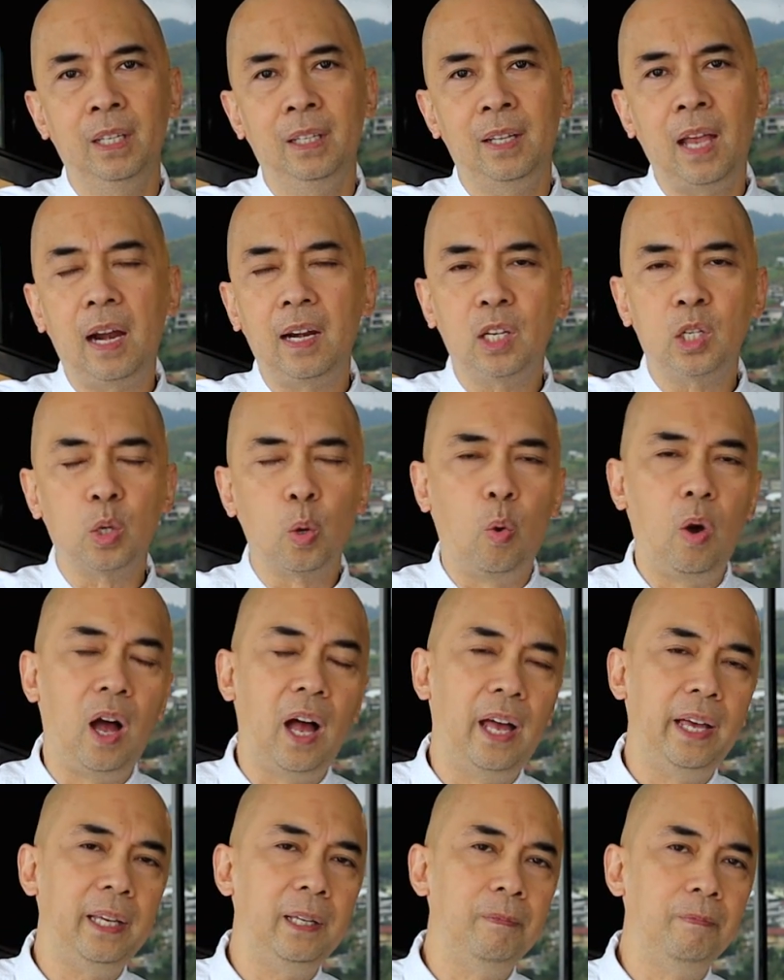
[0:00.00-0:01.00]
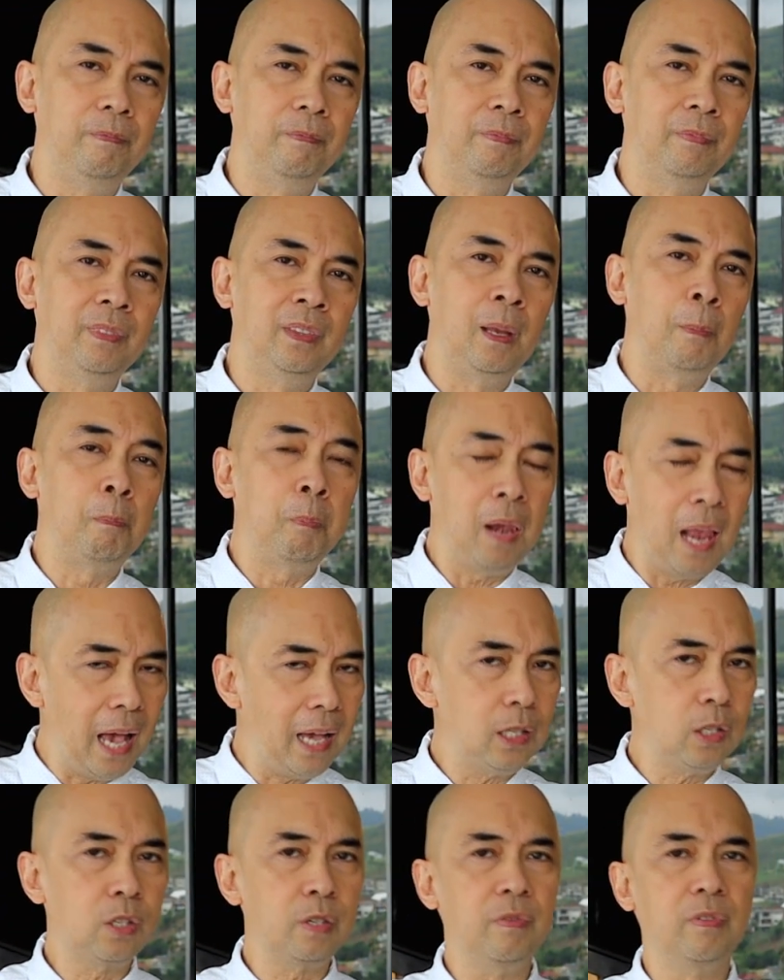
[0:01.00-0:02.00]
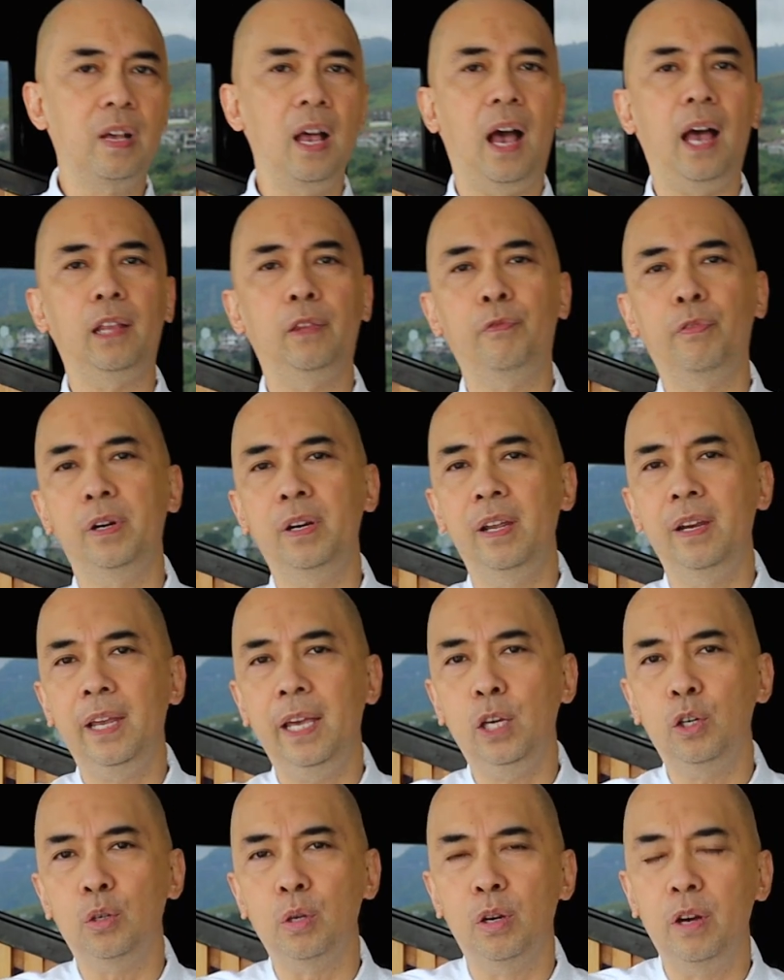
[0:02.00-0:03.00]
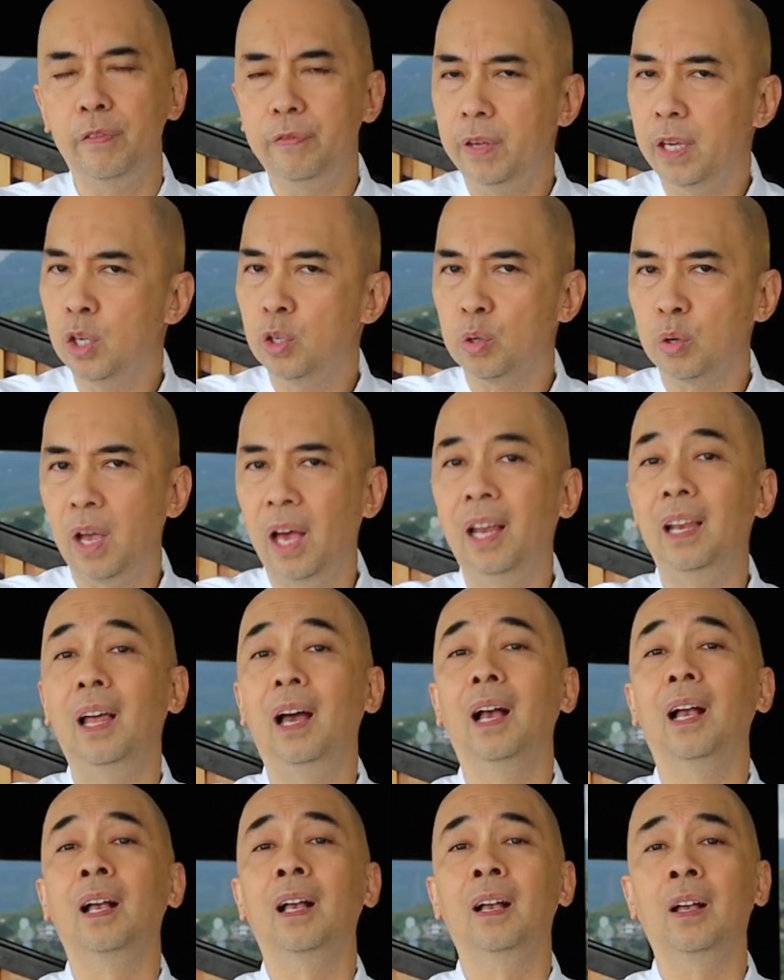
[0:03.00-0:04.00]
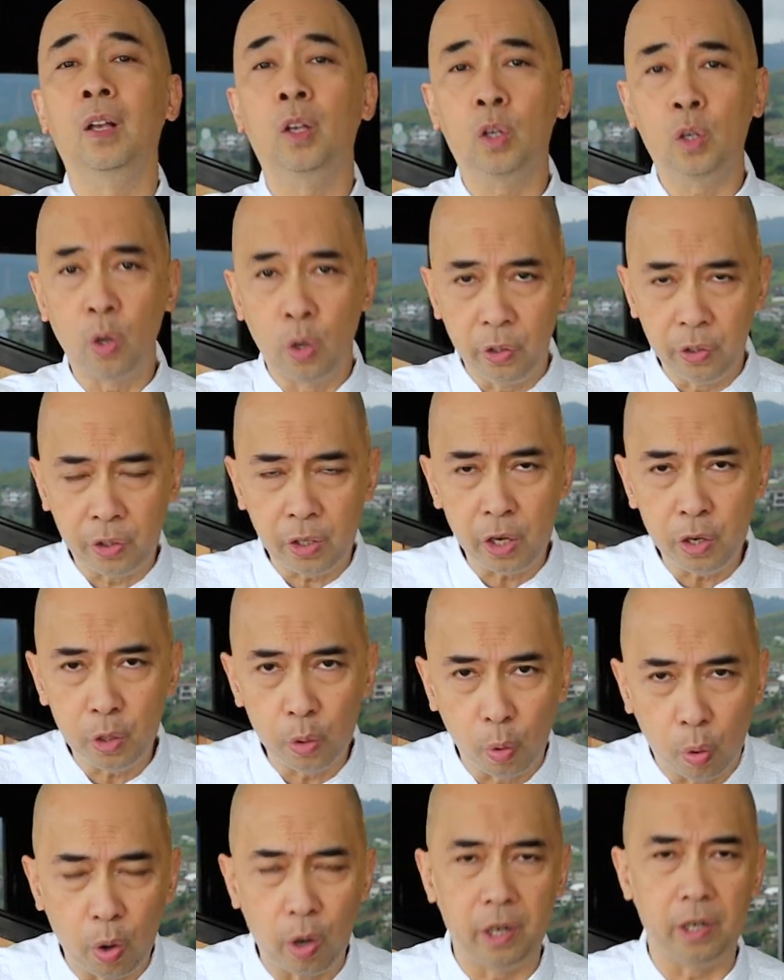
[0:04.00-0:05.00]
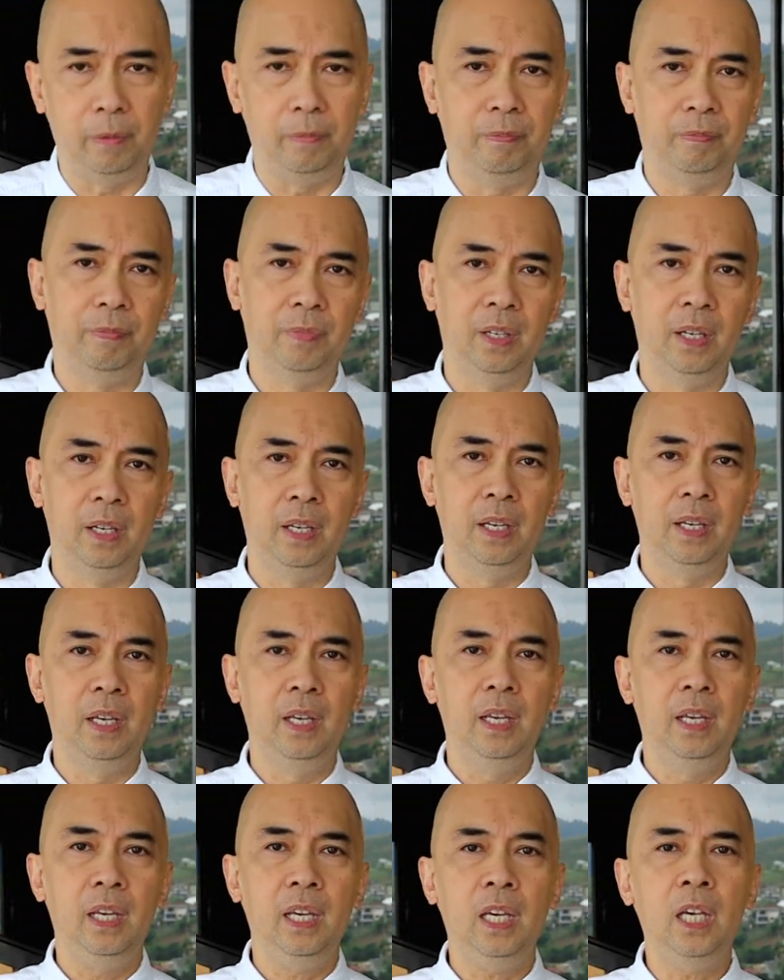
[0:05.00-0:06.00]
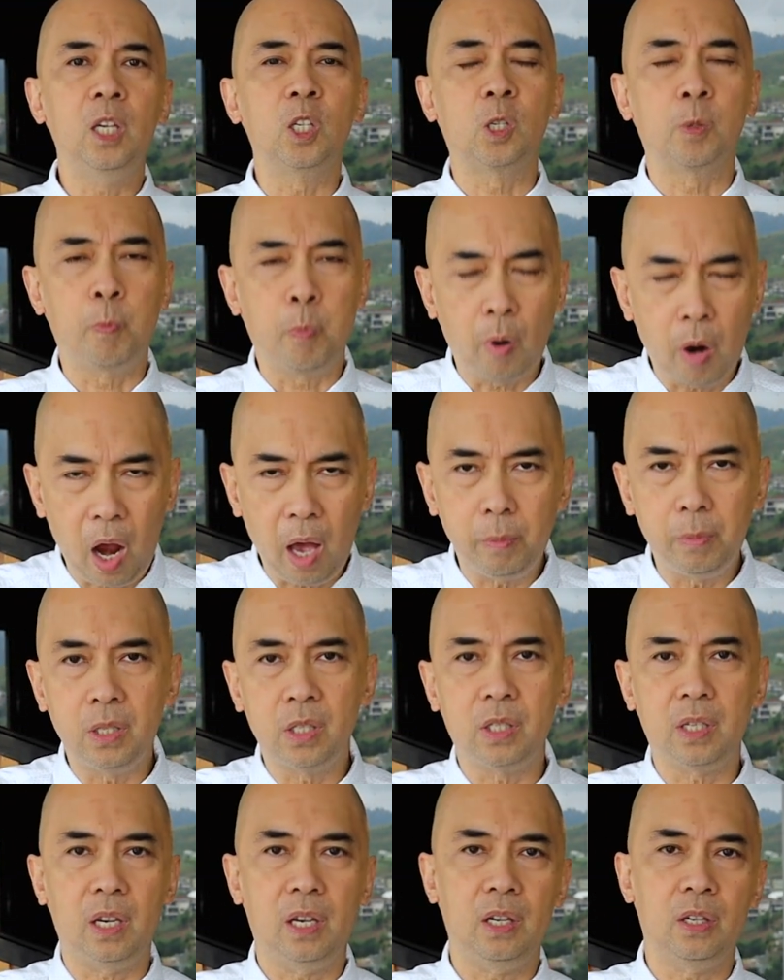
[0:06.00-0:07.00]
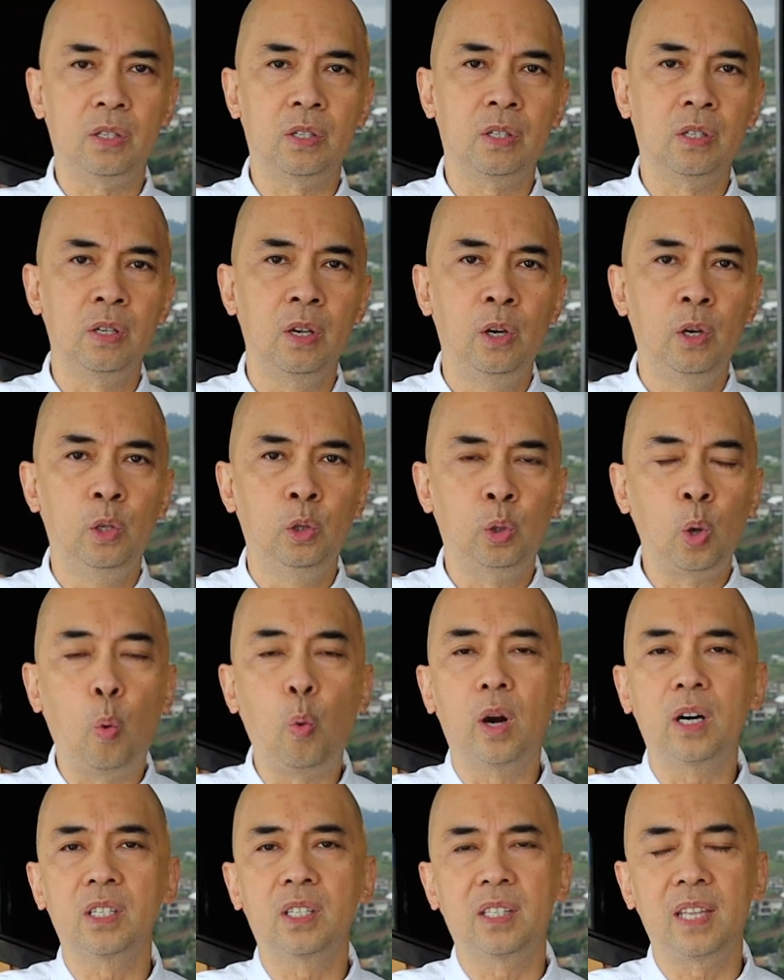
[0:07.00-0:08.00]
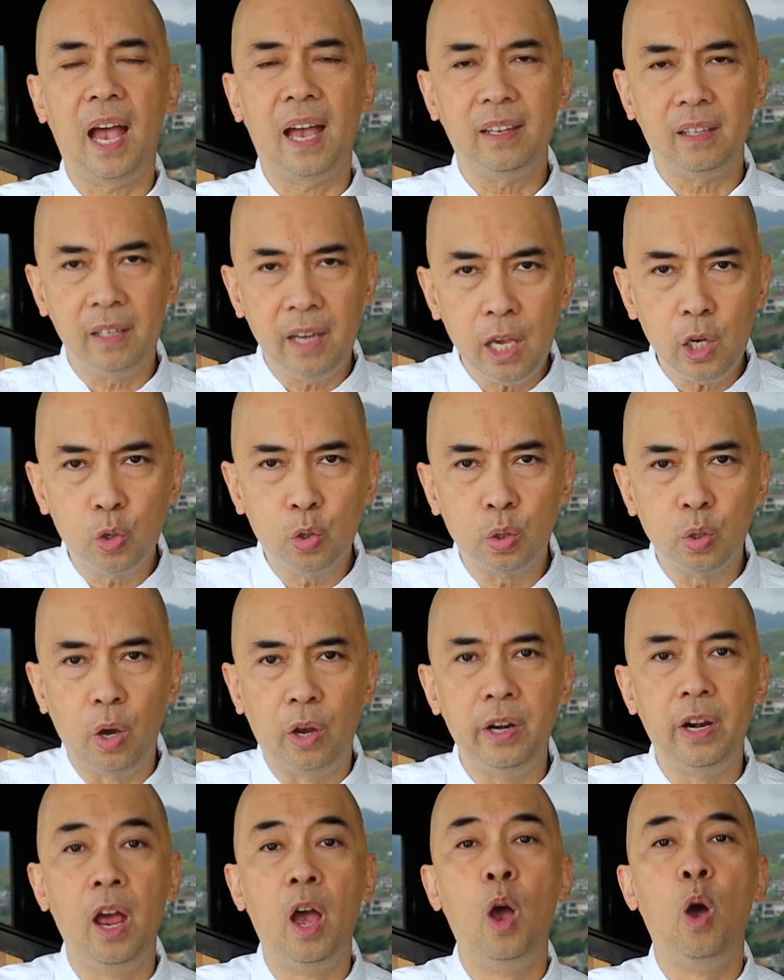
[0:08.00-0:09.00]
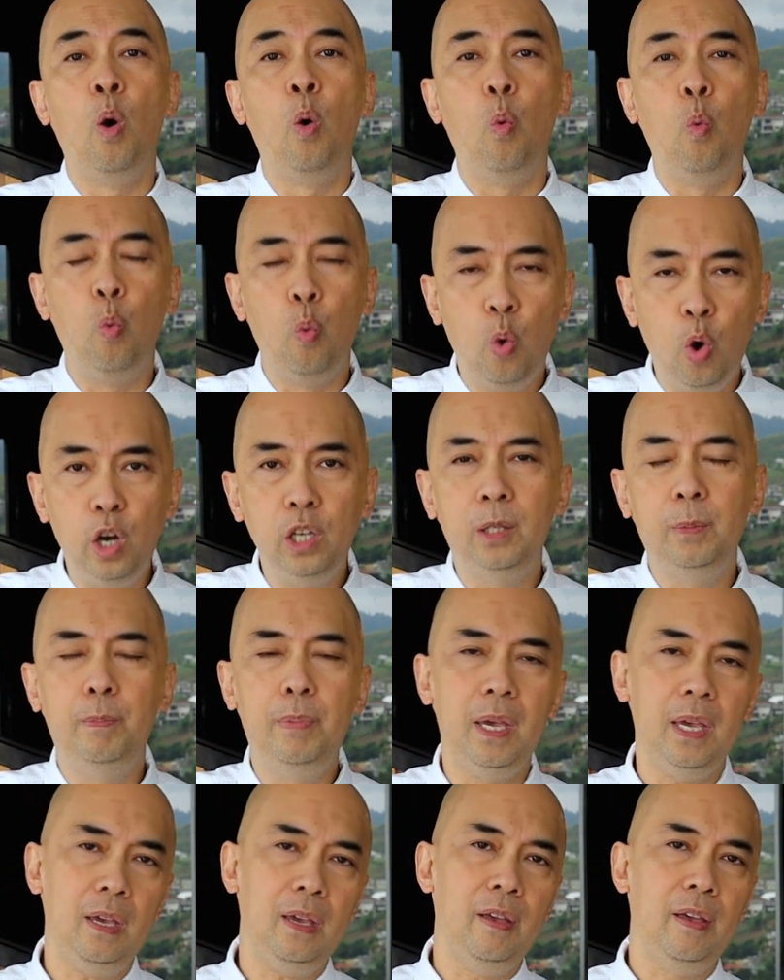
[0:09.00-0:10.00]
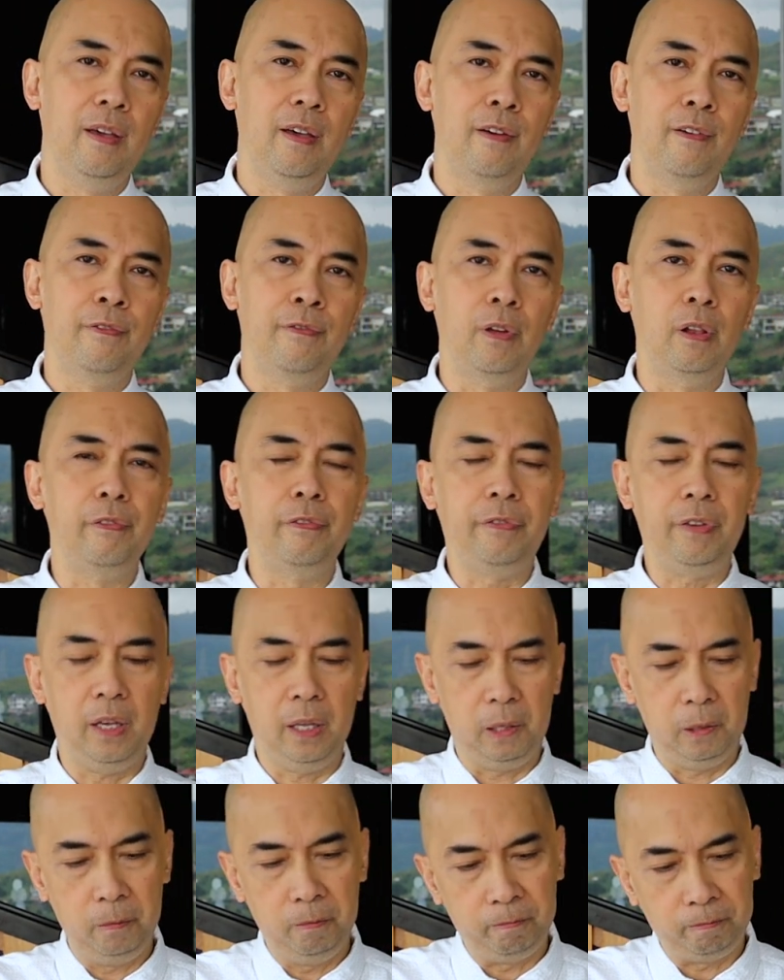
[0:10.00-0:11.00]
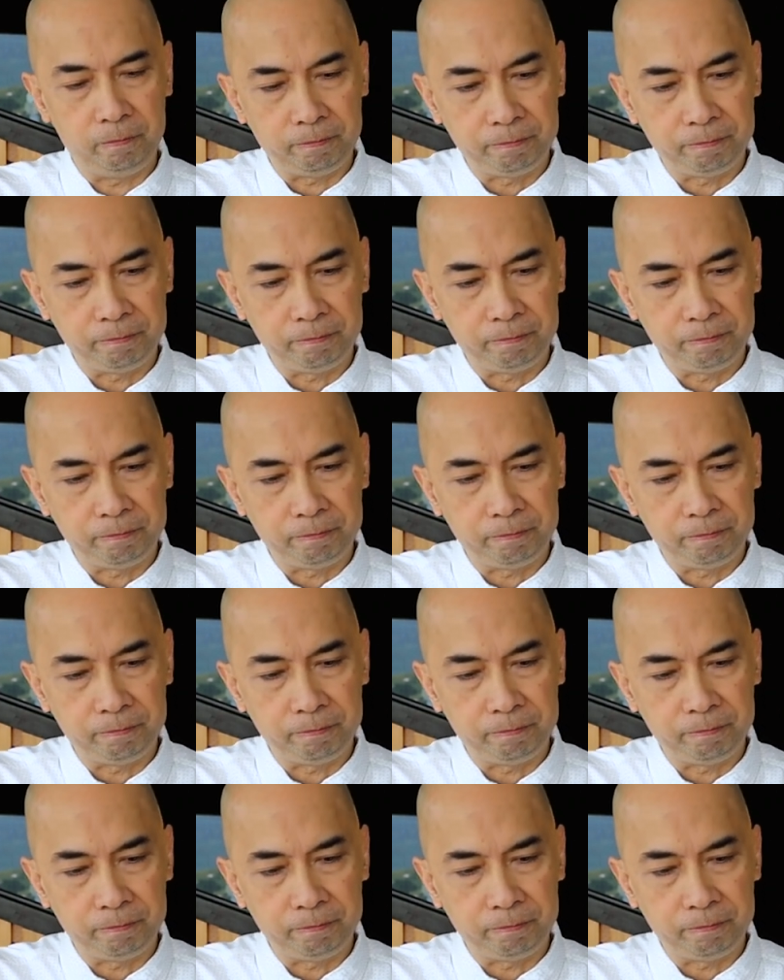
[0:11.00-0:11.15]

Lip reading: That is why the plans of God for the nation of Israel continue on. His promises towards that nation would be fulfilled.